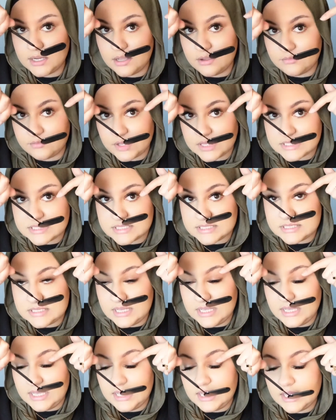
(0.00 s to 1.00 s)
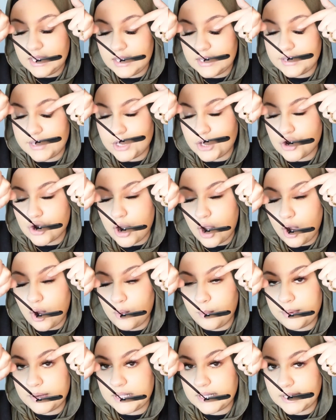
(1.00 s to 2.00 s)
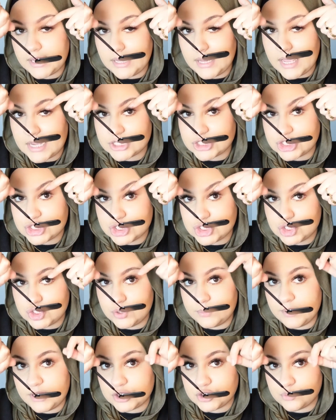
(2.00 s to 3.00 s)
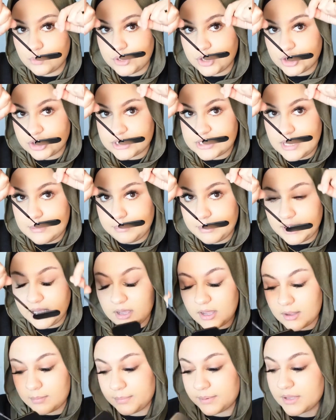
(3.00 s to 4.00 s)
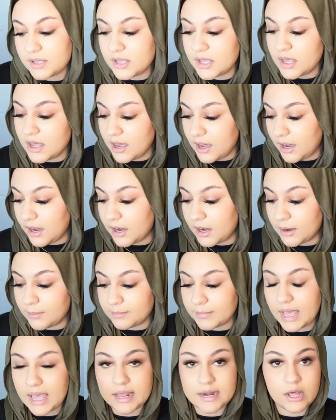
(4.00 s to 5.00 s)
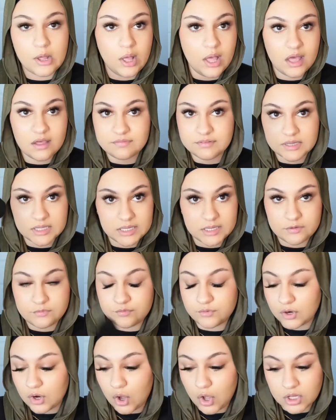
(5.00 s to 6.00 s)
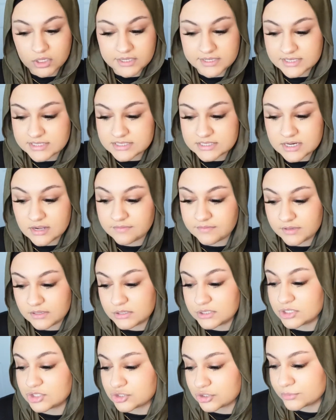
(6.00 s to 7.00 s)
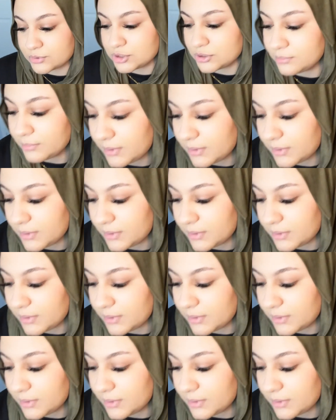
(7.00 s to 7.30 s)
of see that you're not opening the lashes too much when you're taping up. And I'll have a link for all of this stuff in the description